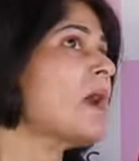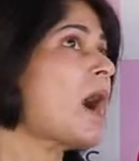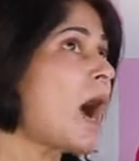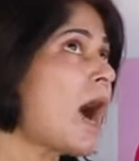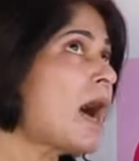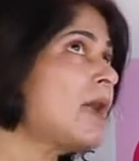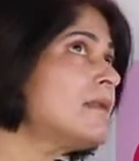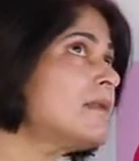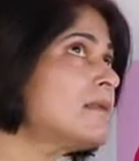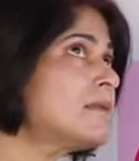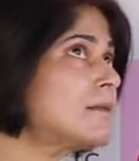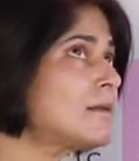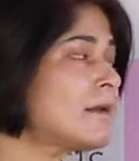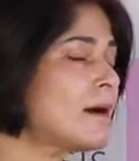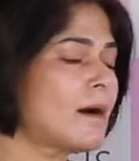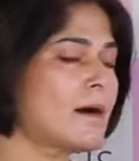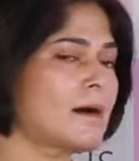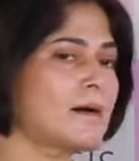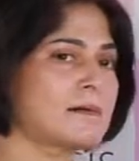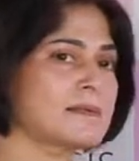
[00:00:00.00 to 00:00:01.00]

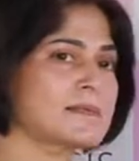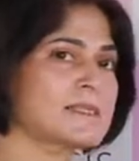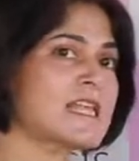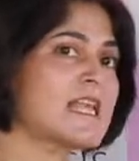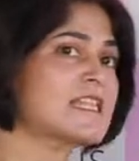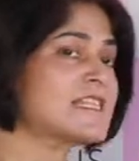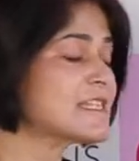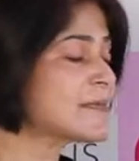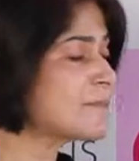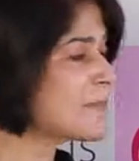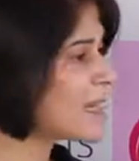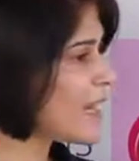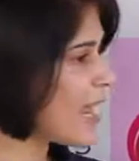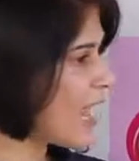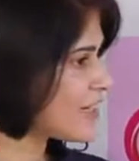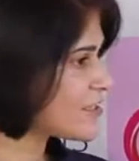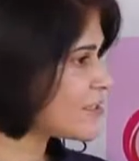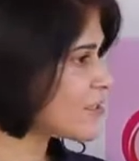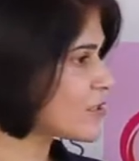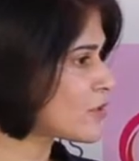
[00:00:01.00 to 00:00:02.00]
unsensible
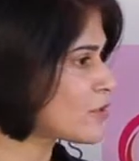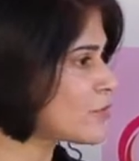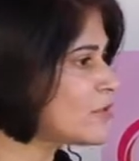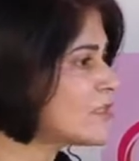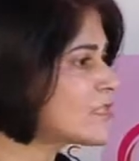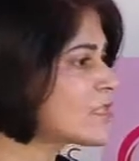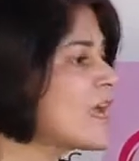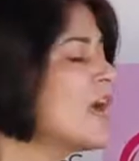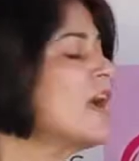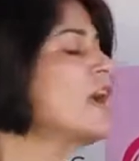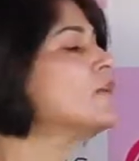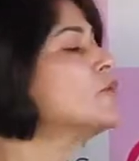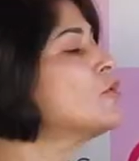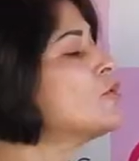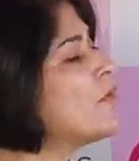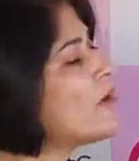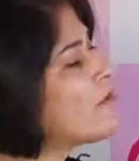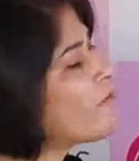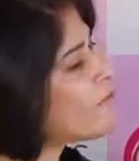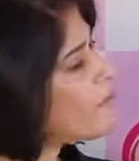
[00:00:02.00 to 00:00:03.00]
attitudes,
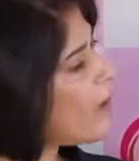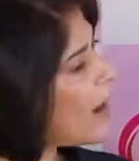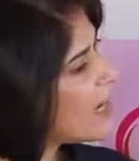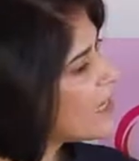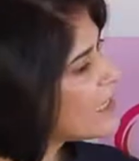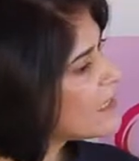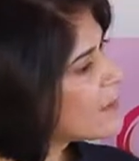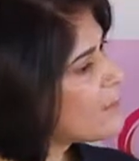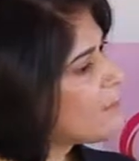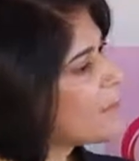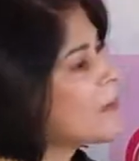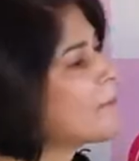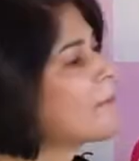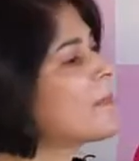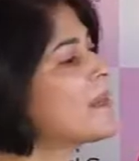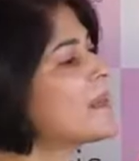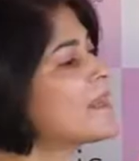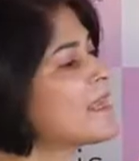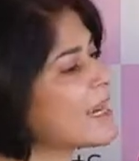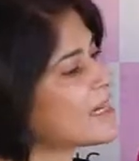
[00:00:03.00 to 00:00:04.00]
you will find the
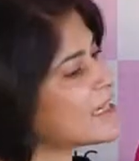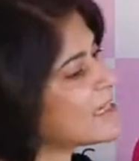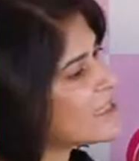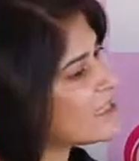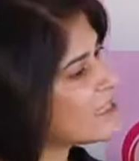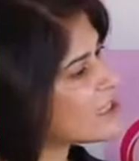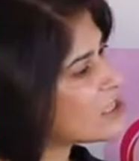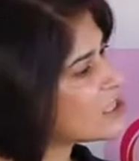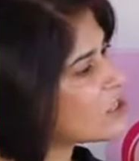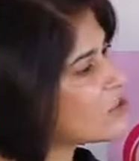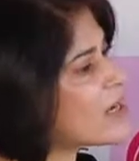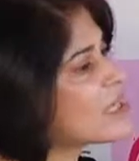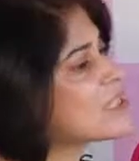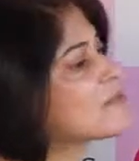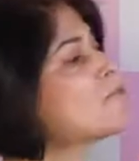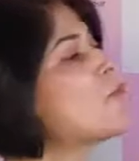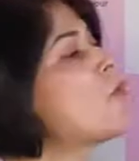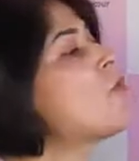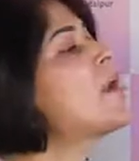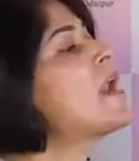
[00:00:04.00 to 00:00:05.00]
people getting
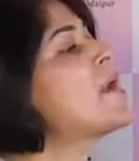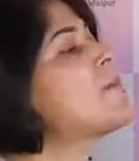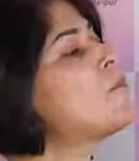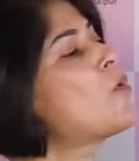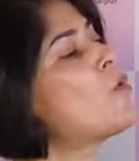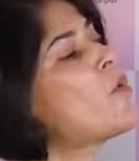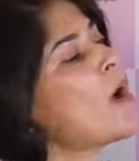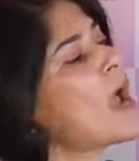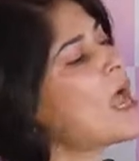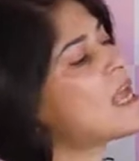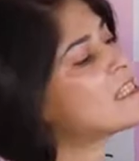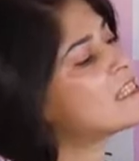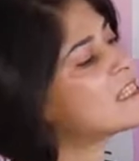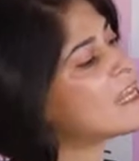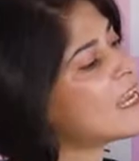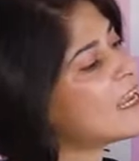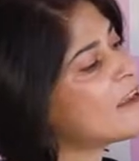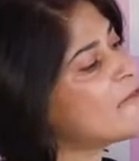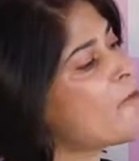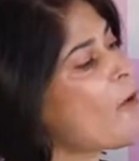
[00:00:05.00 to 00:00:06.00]
distressed more and more as
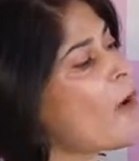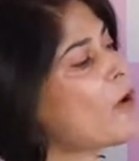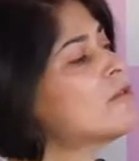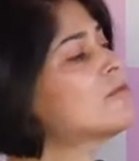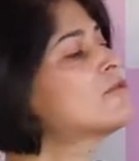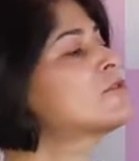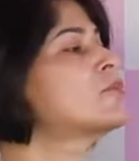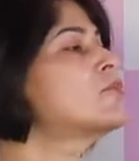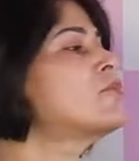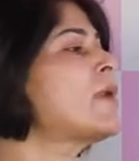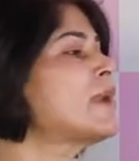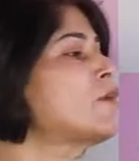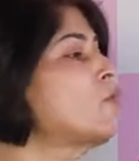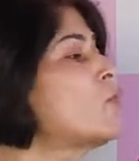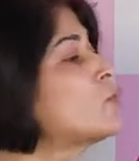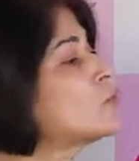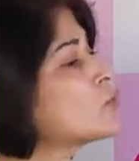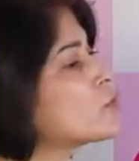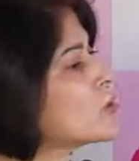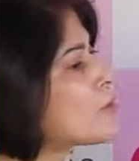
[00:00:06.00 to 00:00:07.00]
they evolve through and
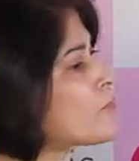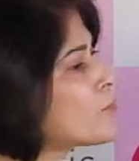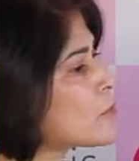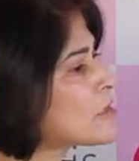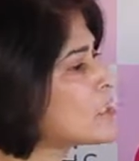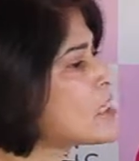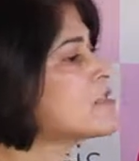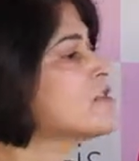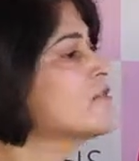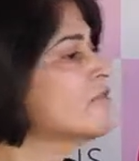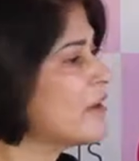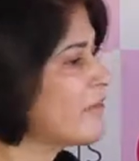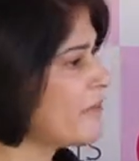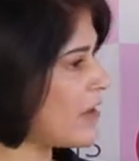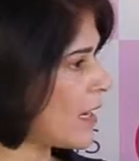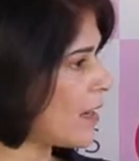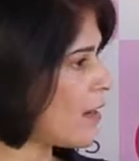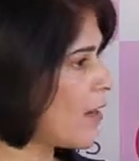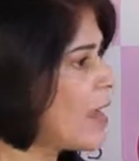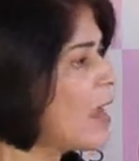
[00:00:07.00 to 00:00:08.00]
go through the process of
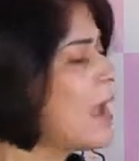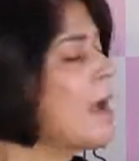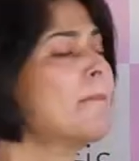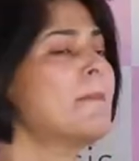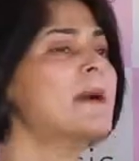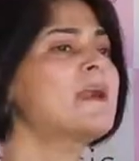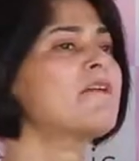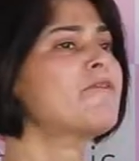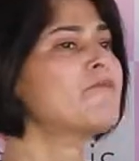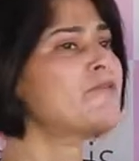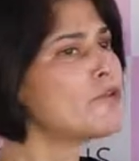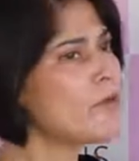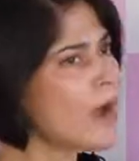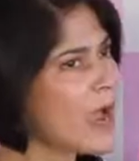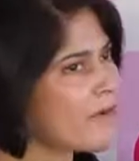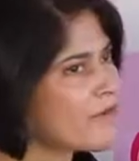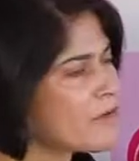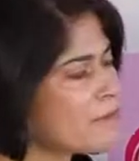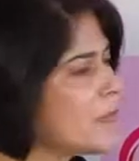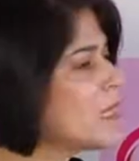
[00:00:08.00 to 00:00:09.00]
living. But if you
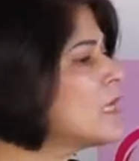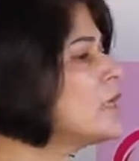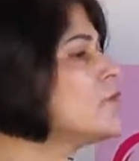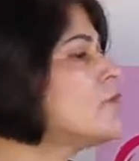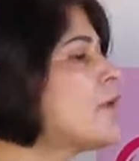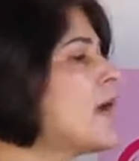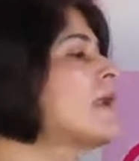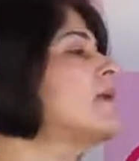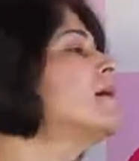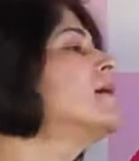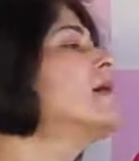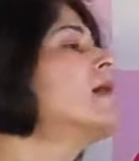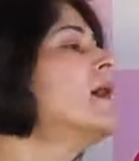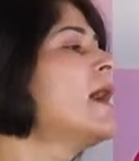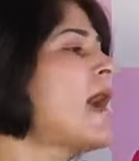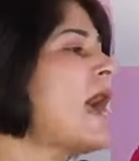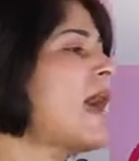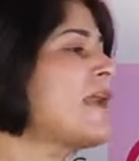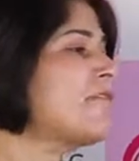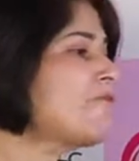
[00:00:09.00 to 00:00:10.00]
have a milieu
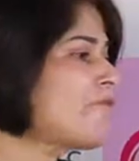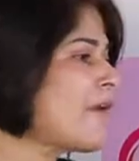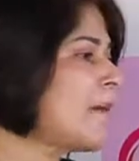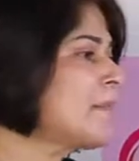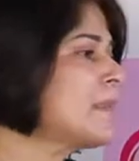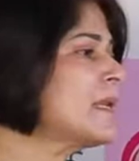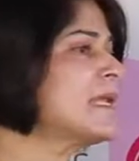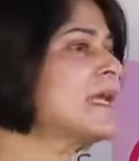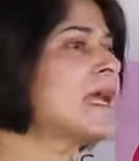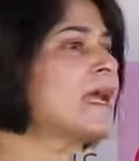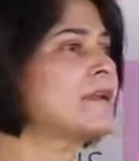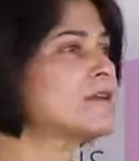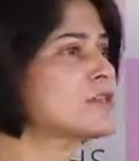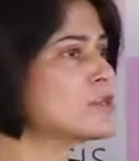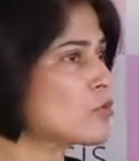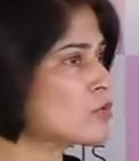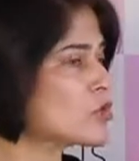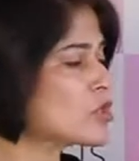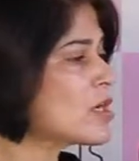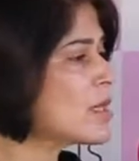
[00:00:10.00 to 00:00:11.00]
and a family and a
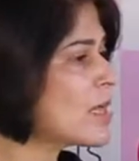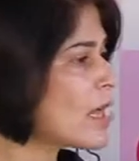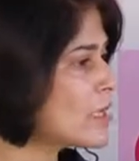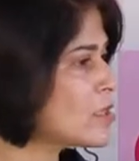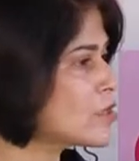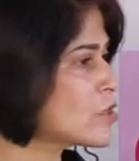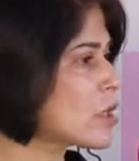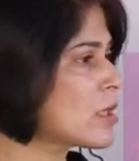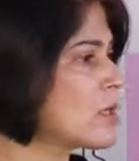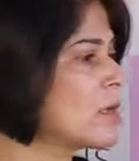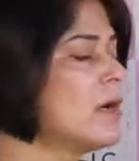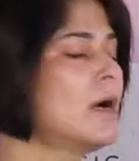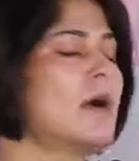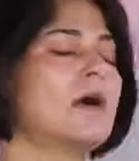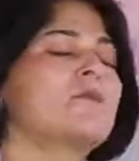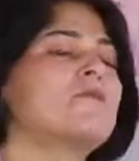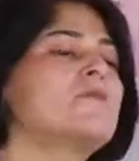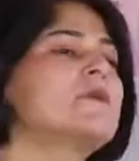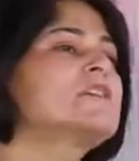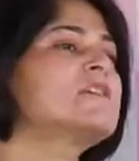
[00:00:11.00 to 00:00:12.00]
social culture
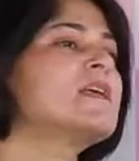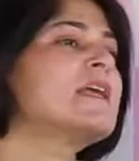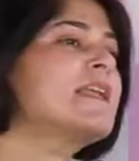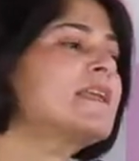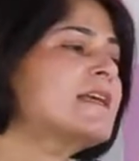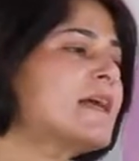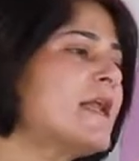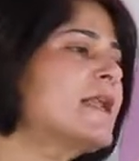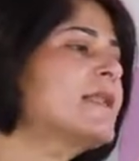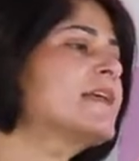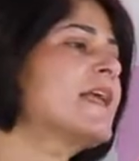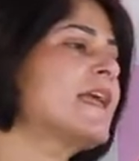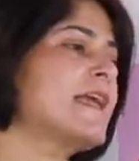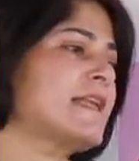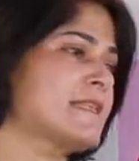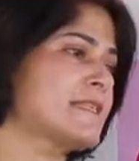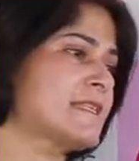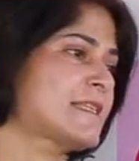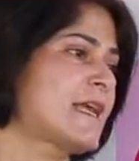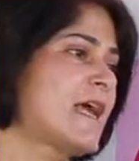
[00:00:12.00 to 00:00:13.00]
which
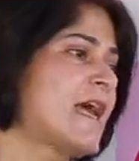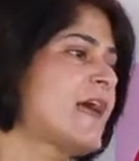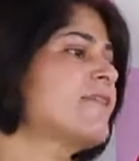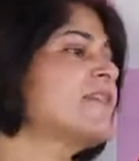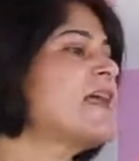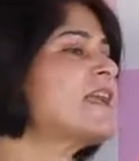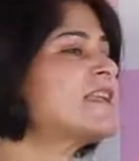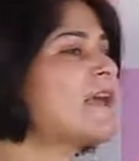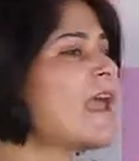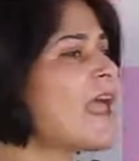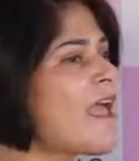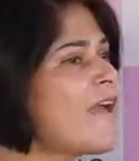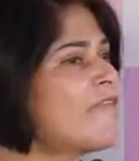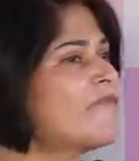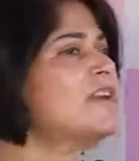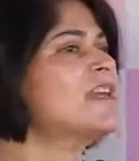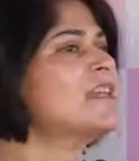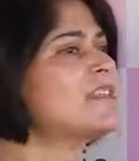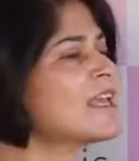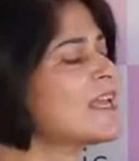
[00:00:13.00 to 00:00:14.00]
inculcates that
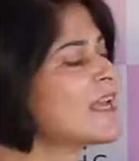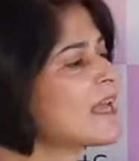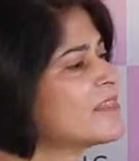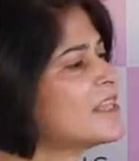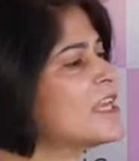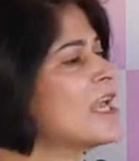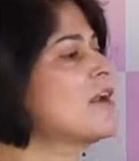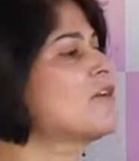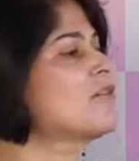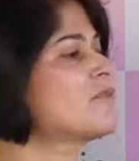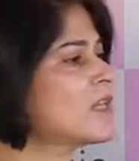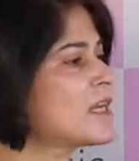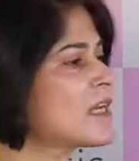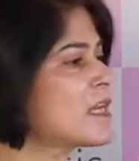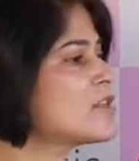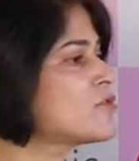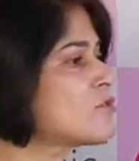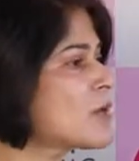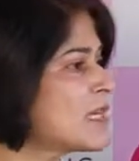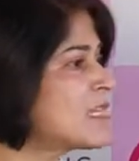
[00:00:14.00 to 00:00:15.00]
everything at the end of the
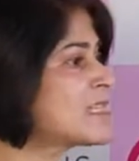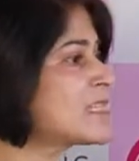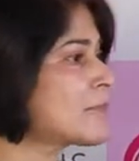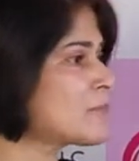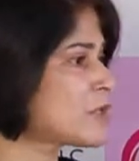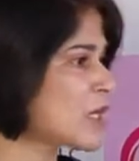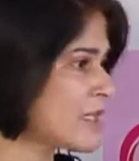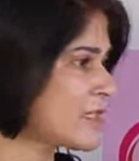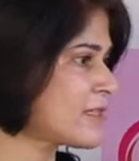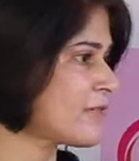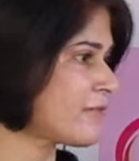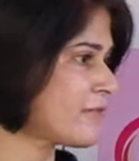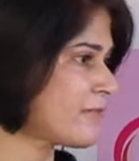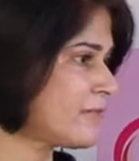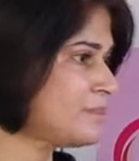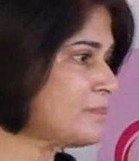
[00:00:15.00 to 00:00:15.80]
day is really subjective.